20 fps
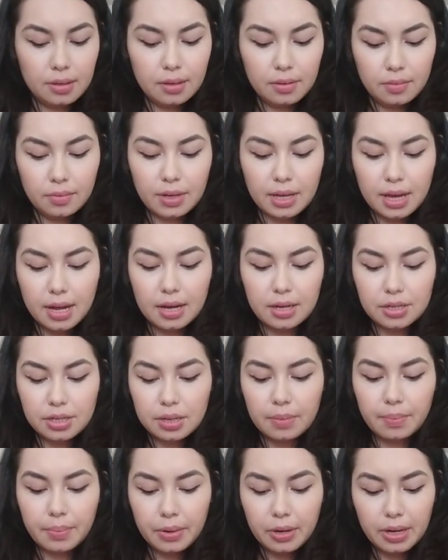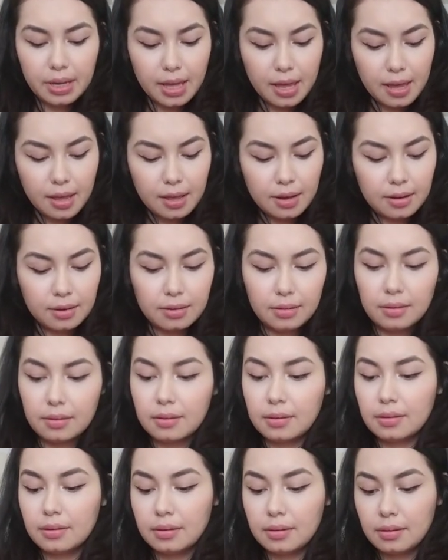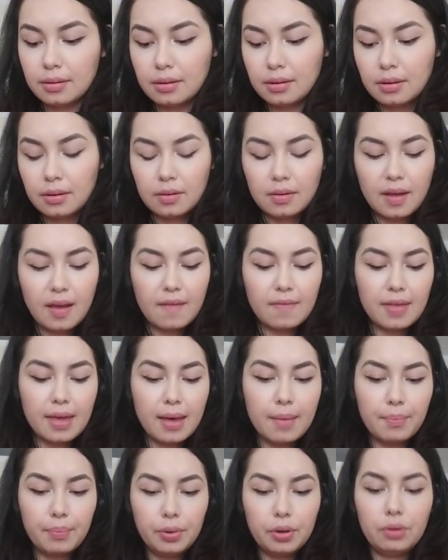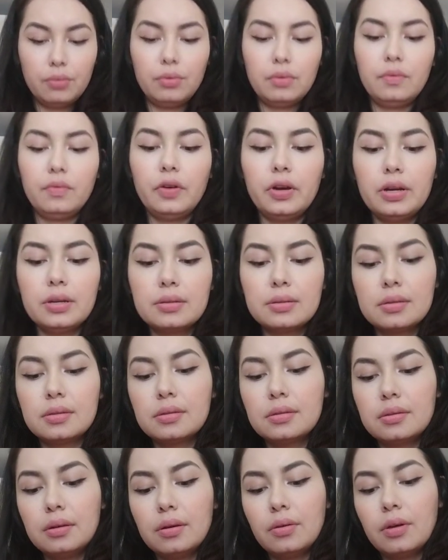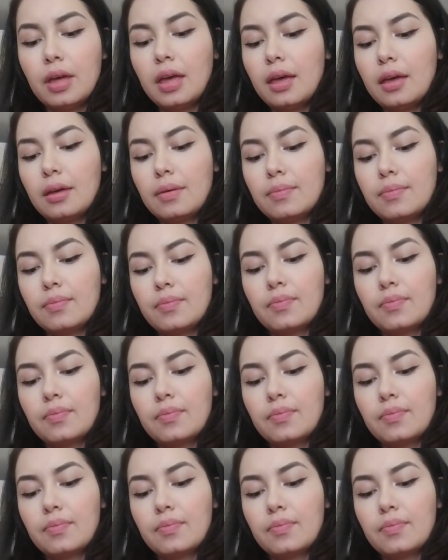Oh, we got a jumper again. Or the Emperor in reverse. Okay.